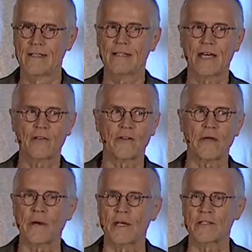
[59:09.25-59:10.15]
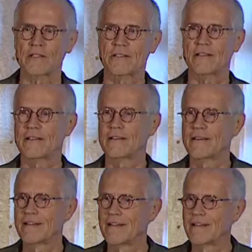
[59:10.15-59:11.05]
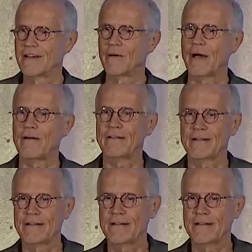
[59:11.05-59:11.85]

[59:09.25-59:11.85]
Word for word: Thank you very much. Wow.